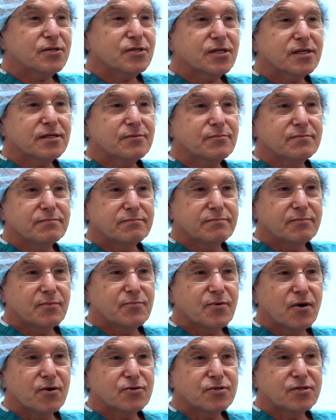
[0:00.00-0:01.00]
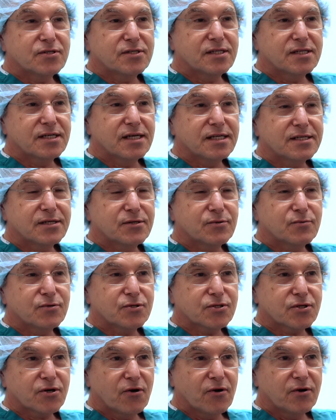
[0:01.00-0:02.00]
as he proposed that it
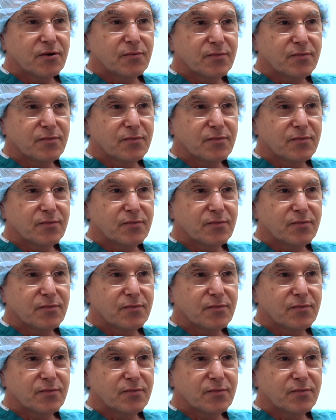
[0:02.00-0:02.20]
was going to